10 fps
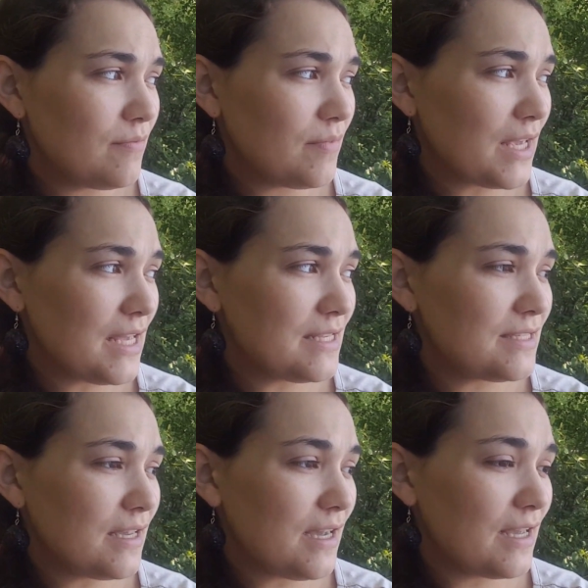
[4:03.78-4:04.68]

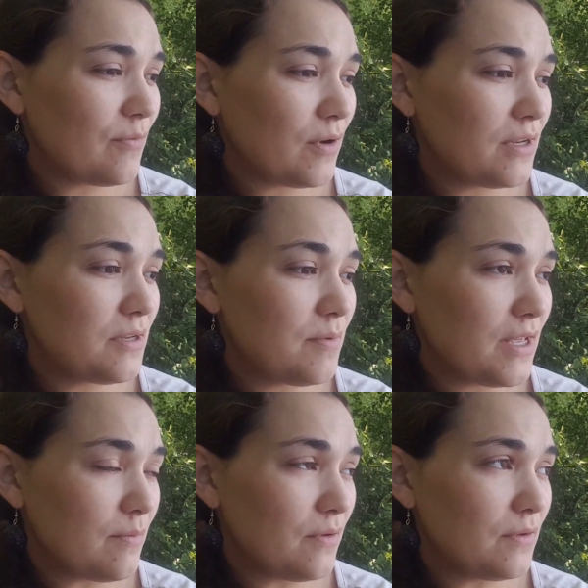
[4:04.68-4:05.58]
Because I wanted to
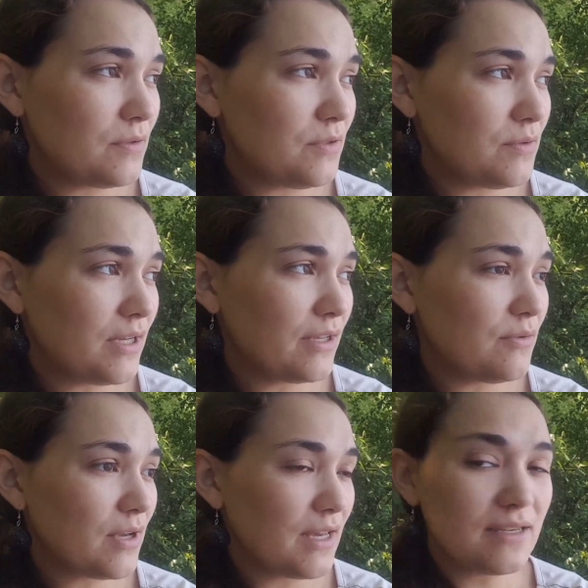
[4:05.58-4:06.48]
be able to tell you
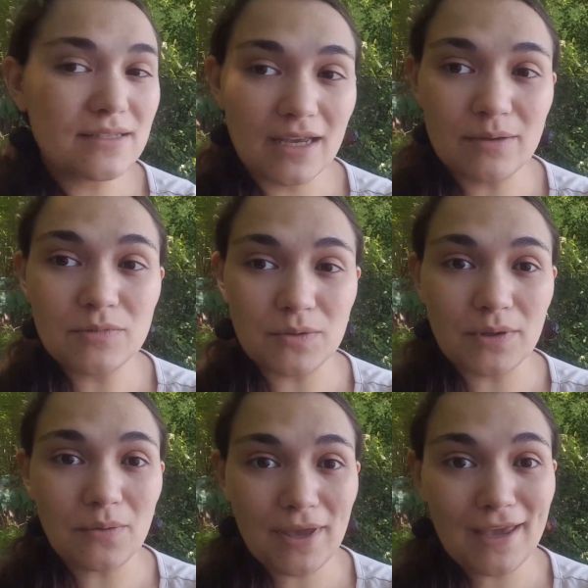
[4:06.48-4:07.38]
guys I am
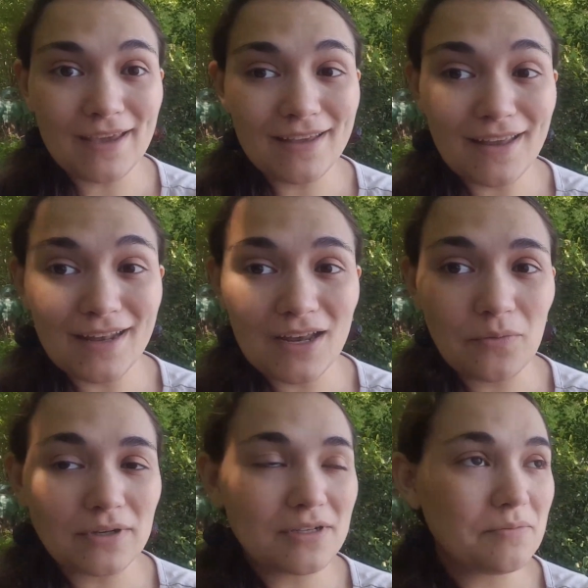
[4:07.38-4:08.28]
doing okay, and I
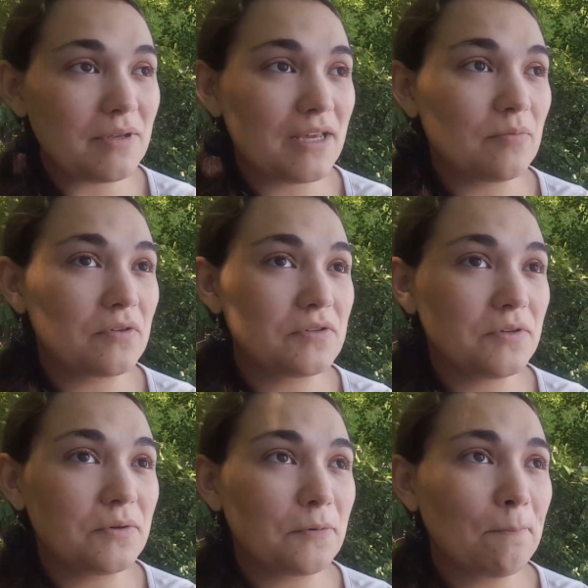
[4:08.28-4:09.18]
wanted to be able
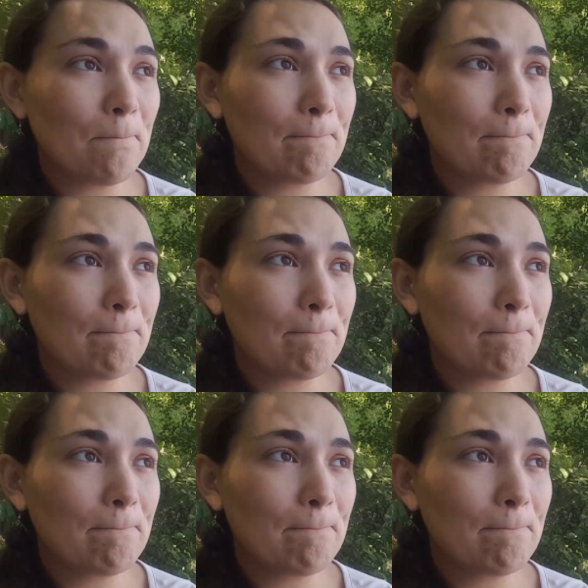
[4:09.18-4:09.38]
to